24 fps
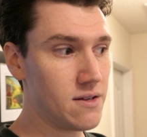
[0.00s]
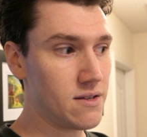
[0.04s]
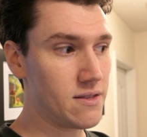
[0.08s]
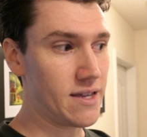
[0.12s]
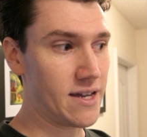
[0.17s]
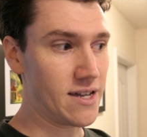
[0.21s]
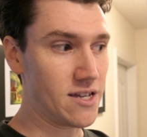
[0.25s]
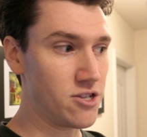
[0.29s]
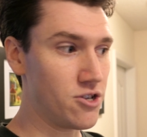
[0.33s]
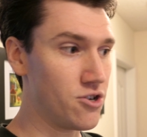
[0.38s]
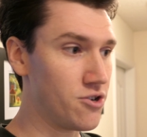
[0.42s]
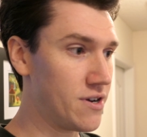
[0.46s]

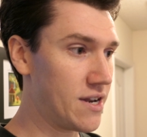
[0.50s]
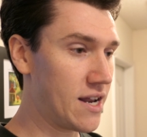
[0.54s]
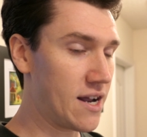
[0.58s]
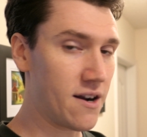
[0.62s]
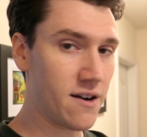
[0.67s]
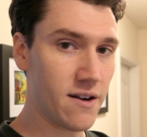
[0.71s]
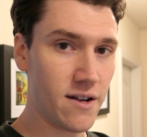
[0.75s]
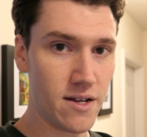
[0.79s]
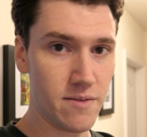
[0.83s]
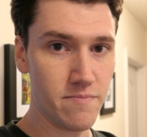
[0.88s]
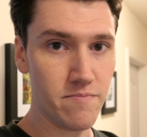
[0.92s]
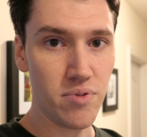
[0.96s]
like
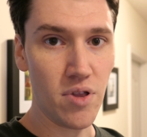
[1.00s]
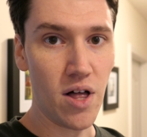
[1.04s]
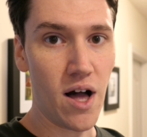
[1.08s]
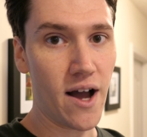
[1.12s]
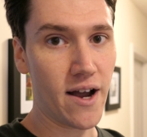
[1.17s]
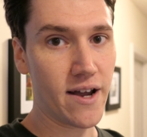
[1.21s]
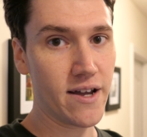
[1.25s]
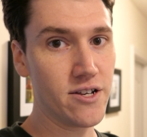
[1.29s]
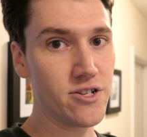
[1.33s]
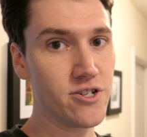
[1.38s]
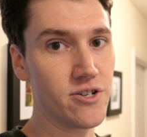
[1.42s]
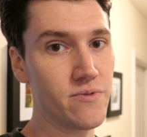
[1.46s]
urinary
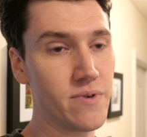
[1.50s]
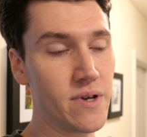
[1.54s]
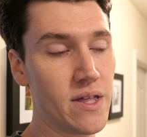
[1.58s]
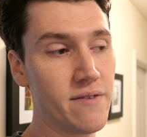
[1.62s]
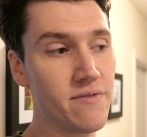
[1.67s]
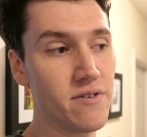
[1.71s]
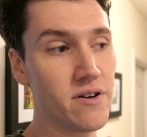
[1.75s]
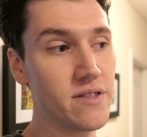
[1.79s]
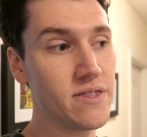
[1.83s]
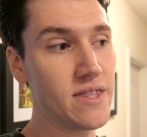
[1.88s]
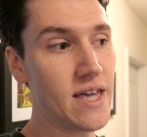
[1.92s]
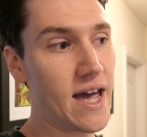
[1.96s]
blockage or
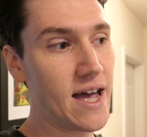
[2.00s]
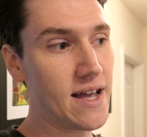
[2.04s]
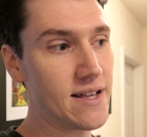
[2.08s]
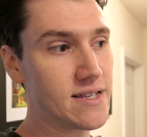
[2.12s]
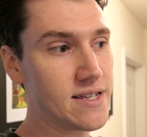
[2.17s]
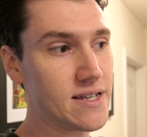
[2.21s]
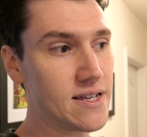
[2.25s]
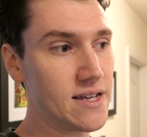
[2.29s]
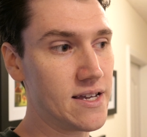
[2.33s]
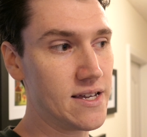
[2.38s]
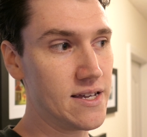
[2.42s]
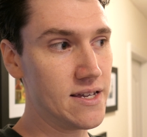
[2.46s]
whatever, and
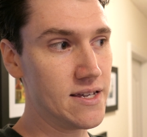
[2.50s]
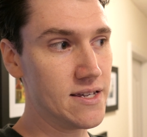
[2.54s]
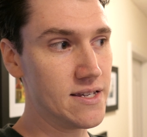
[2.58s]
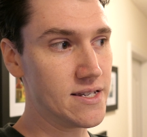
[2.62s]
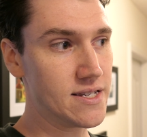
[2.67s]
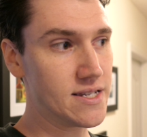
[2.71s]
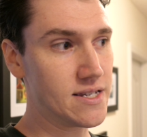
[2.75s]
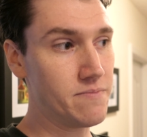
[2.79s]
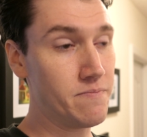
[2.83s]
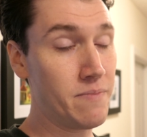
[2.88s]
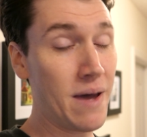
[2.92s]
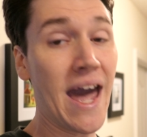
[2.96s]
that
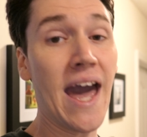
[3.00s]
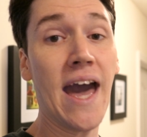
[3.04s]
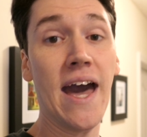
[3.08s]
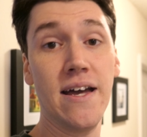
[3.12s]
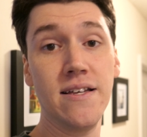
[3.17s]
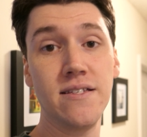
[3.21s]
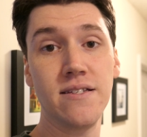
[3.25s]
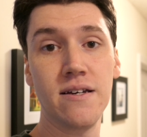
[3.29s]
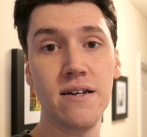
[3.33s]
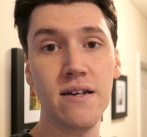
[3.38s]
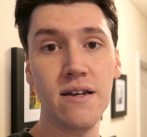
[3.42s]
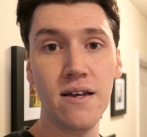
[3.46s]
is
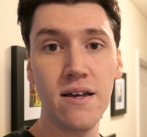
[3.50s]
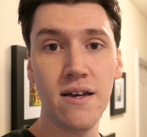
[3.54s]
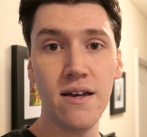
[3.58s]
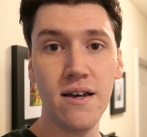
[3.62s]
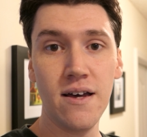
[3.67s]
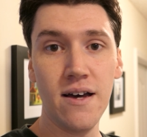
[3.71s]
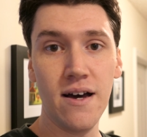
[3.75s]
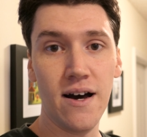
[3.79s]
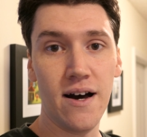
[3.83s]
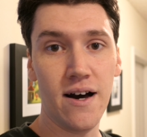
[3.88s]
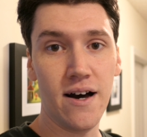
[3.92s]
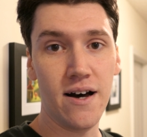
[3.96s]
bad.
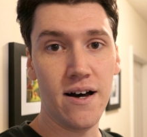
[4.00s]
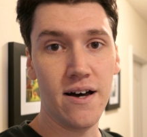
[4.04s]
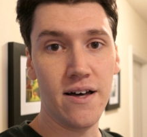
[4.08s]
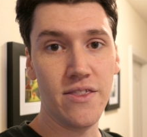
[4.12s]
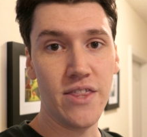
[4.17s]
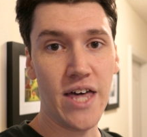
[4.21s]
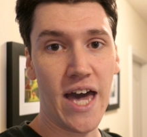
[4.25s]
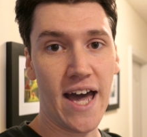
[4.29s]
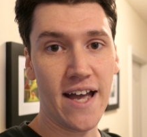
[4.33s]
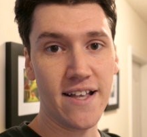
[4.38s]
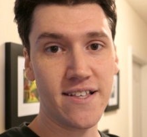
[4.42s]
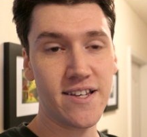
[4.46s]
Uh,
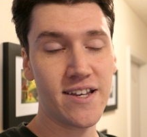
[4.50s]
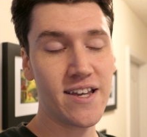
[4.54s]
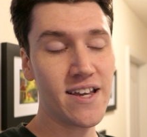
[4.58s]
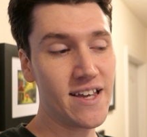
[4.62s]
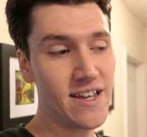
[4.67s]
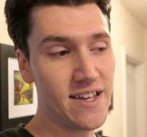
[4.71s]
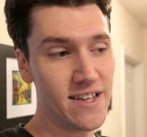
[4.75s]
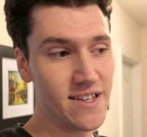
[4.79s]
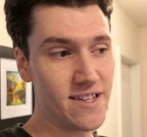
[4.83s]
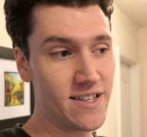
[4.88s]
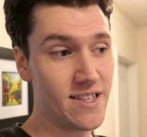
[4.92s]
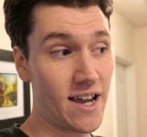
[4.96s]
that
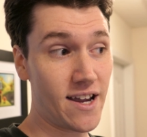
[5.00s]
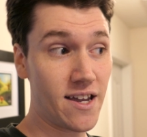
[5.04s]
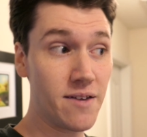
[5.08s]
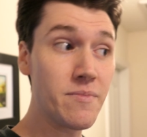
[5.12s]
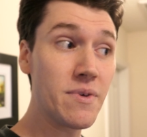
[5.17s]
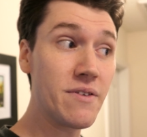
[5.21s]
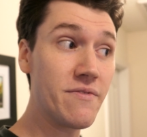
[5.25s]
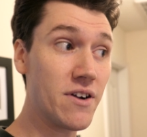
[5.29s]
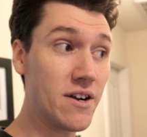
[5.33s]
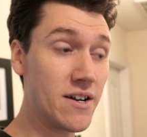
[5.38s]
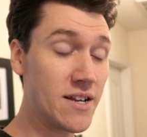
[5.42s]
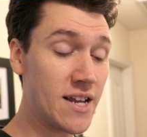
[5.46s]
is that can
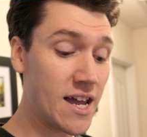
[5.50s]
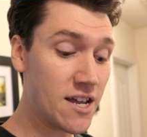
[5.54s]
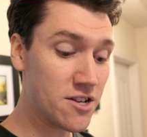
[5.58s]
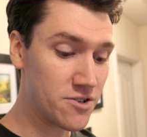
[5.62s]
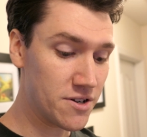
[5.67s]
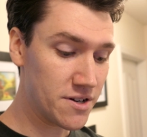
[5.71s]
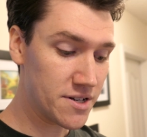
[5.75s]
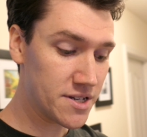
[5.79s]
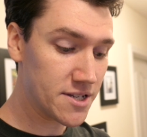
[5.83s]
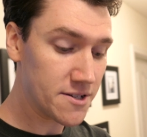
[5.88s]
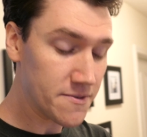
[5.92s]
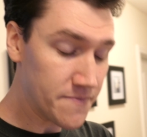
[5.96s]
be very
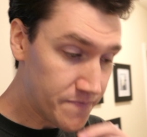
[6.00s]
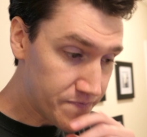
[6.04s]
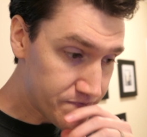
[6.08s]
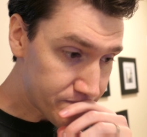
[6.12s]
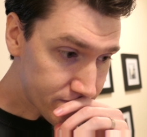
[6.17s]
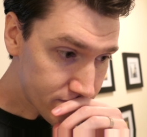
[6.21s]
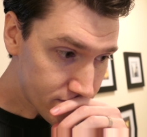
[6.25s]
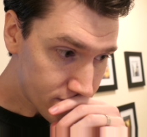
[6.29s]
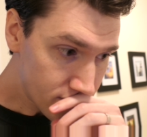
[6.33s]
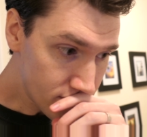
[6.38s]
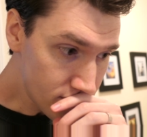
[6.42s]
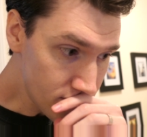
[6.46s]
dangerous
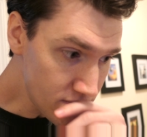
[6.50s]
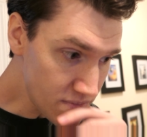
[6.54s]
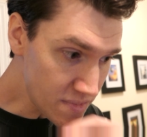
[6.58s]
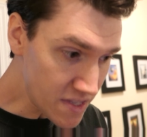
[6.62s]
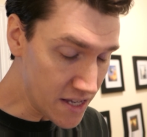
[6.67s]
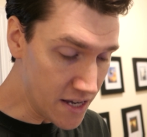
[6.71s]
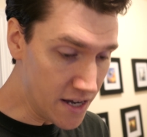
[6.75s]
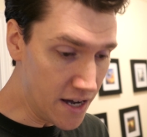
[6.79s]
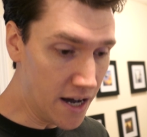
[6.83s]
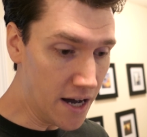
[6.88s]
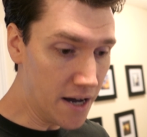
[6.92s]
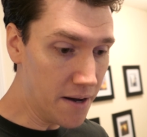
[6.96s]

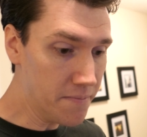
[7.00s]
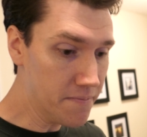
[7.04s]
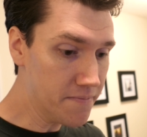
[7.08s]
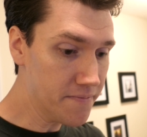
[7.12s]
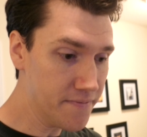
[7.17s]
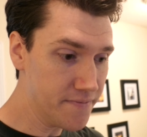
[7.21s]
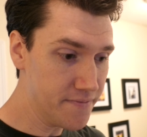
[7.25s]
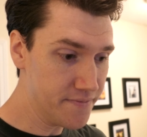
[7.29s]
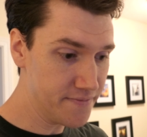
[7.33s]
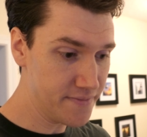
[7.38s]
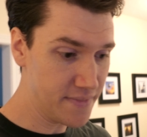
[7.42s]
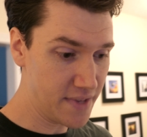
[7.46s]
um,
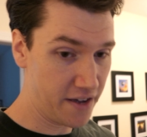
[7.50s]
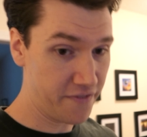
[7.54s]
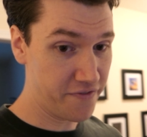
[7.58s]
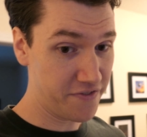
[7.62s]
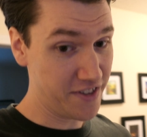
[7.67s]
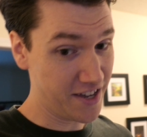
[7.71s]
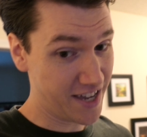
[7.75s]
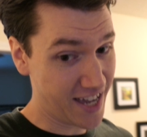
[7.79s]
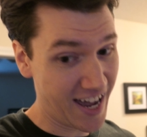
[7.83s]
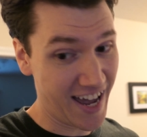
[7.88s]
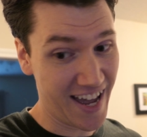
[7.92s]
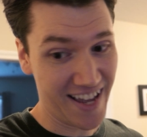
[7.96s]
if
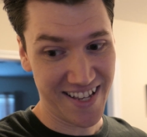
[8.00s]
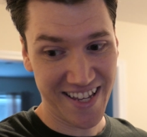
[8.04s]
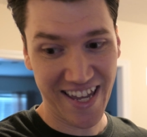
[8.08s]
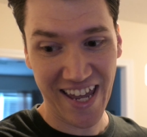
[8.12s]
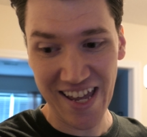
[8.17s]
the cat